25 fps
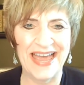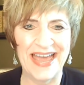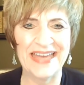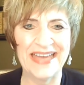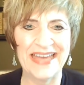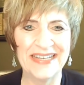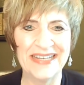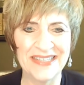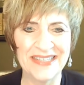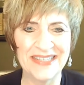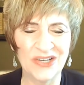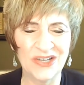
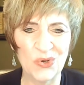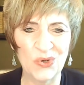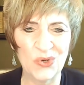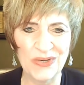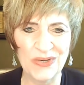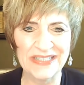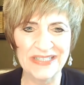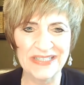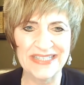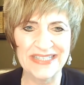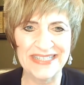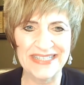And it's a
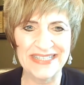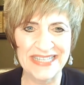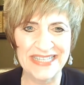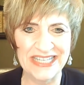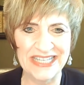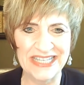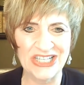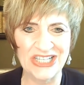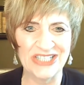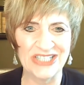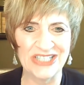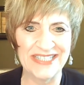quick
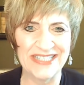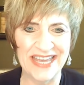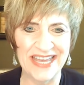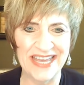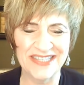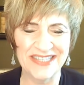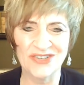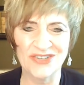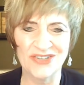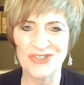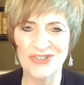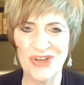decision,
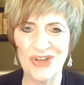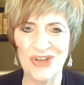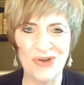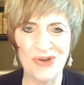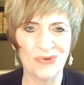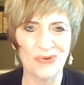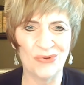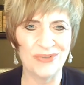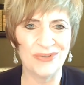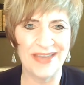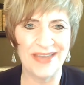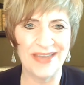yes or
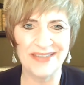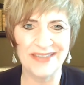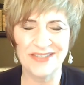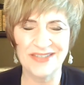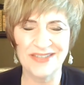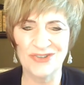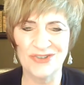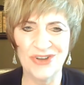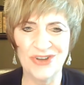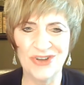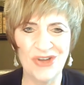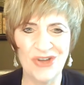no,
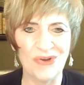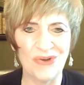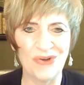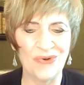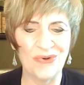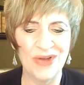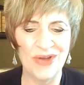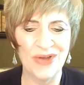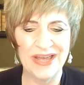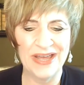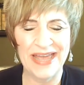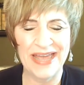yes or
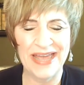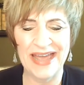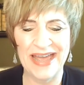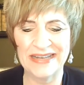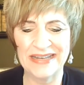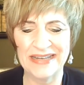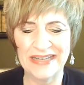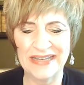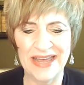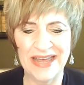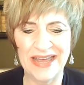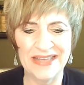no.
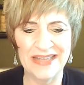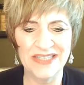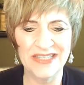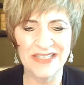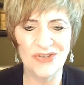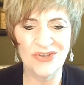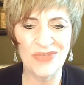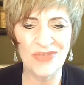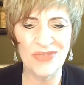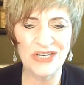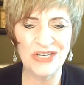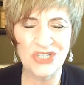And
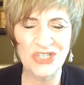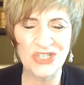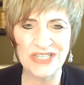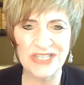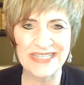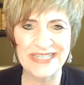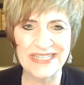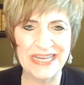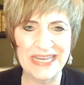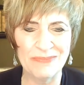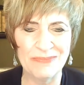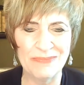so they
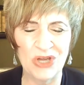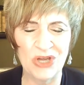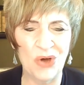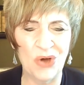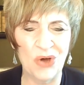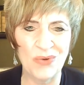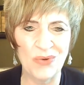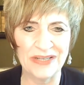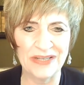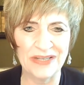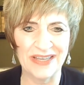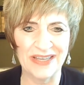just keep
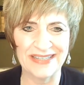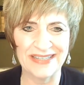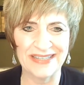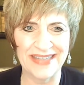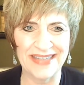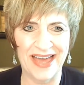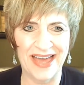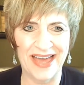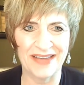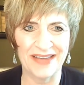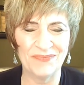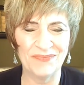going like
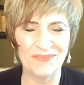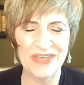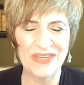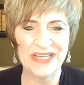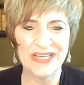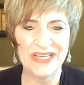that.